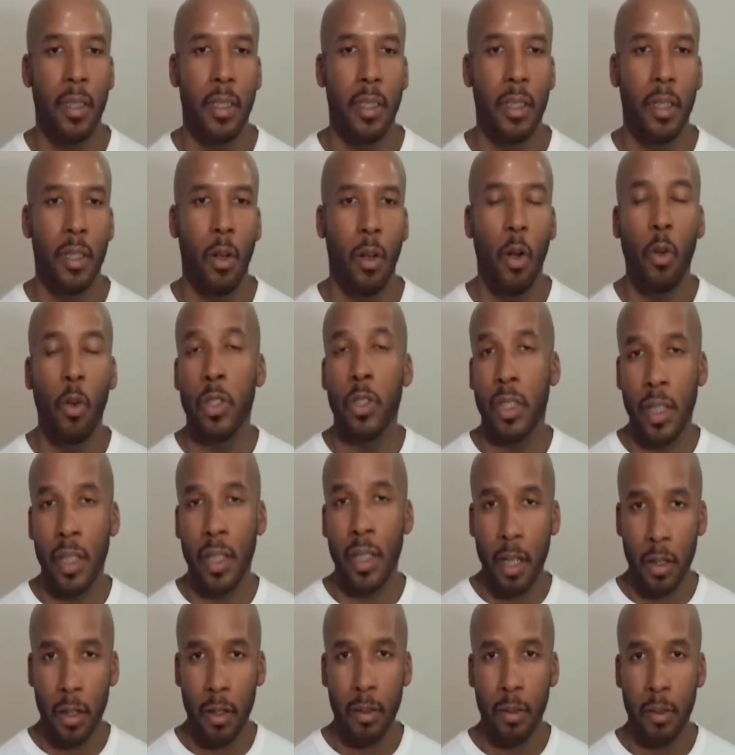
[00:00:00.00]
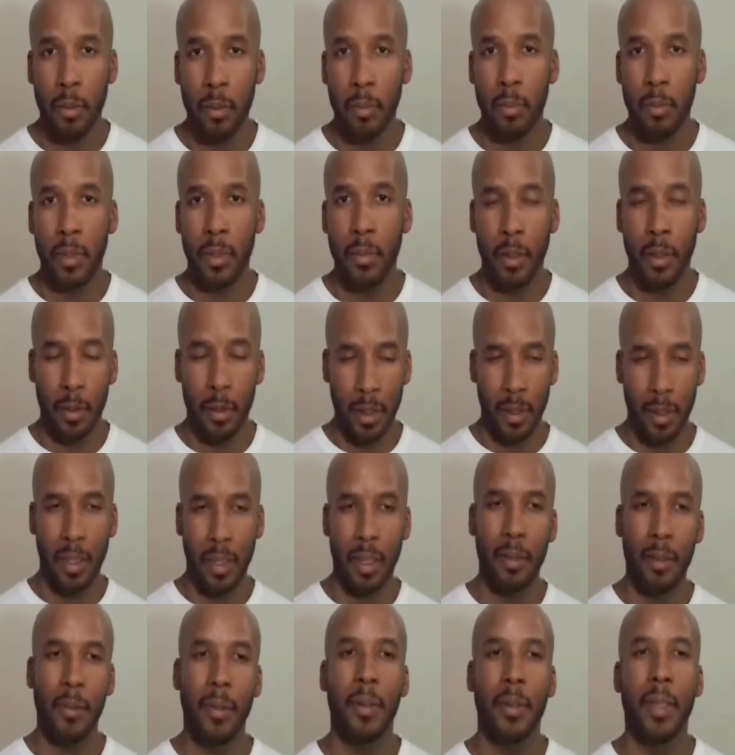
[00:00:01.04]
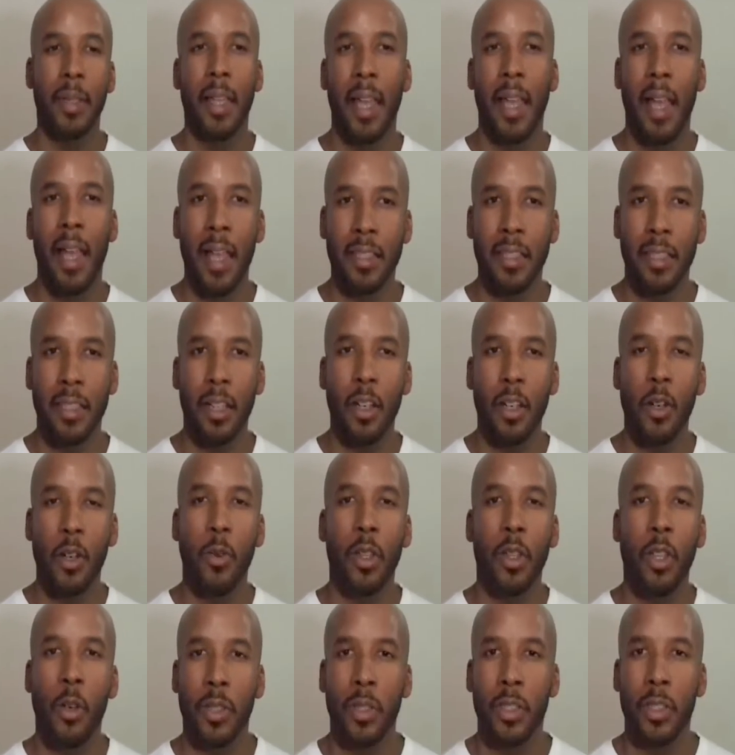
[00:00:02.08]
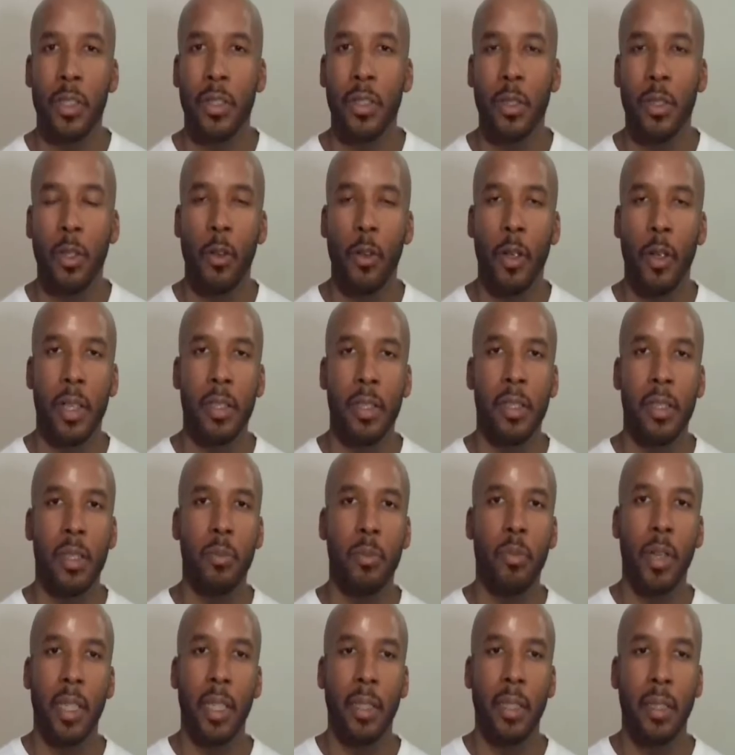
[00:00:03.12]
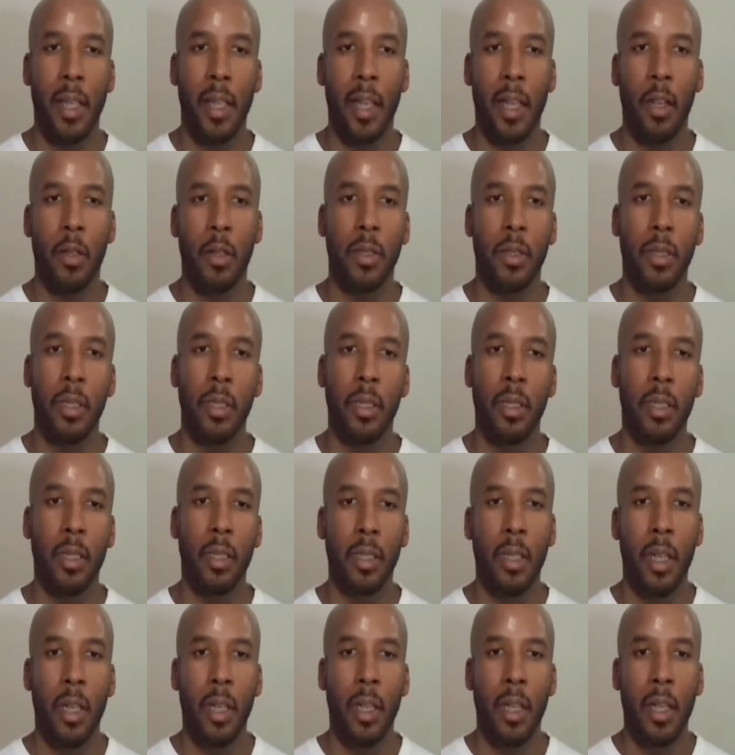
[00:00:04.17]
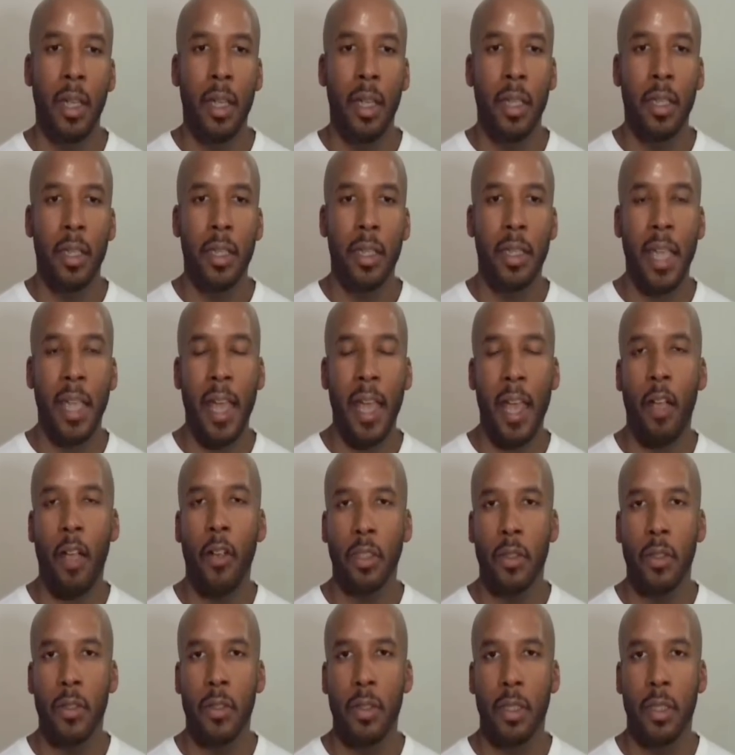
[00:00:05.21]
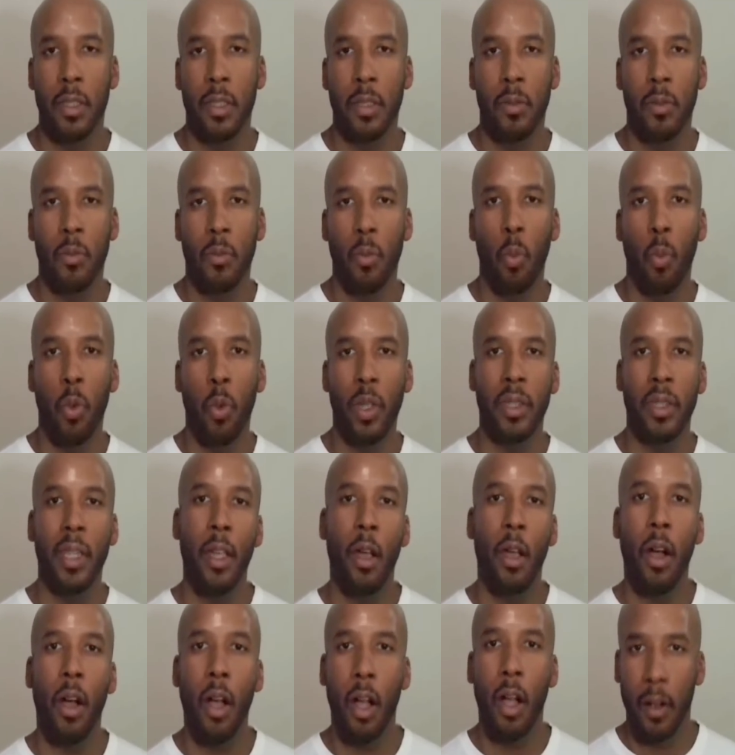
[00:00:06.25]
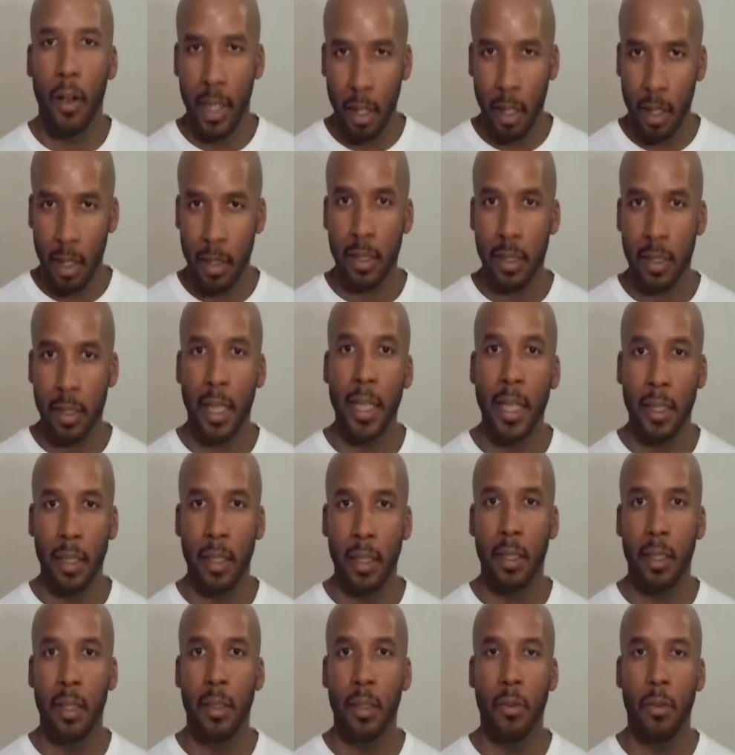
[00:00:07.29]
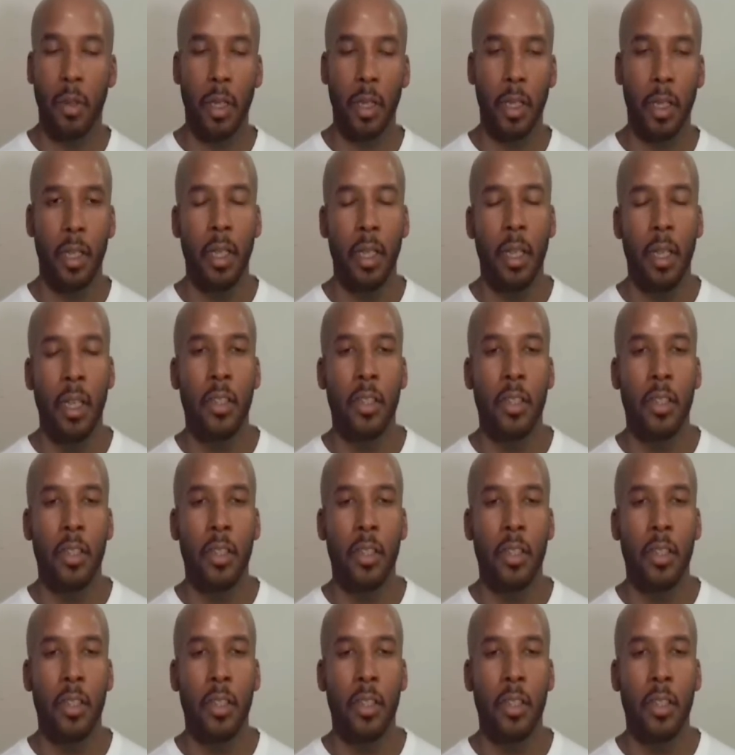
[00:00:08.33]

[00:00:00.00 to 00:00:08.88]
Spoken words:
You know, Ausar, you know, as I go along with the story, I should break down the characters and what they are in our psyche, right?